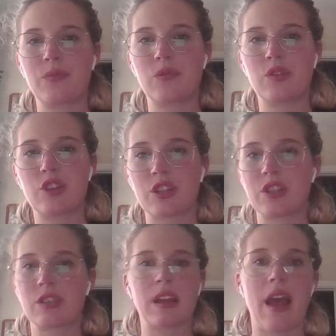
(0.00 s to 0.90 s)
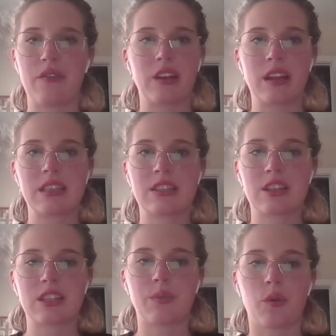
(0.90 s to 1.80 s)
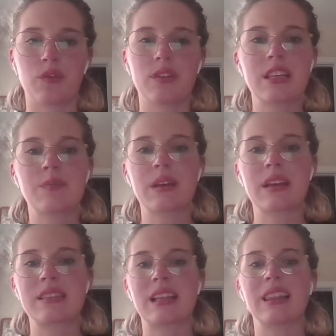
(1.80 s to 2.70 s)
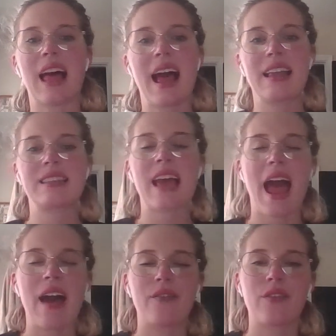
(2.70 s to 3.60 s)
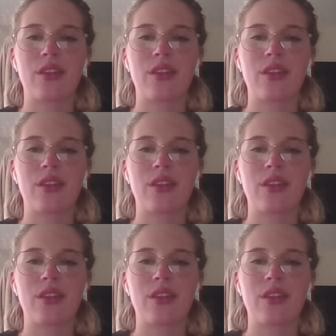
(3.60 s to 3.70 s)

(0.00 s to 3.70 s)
just evidence to support this because the LADs have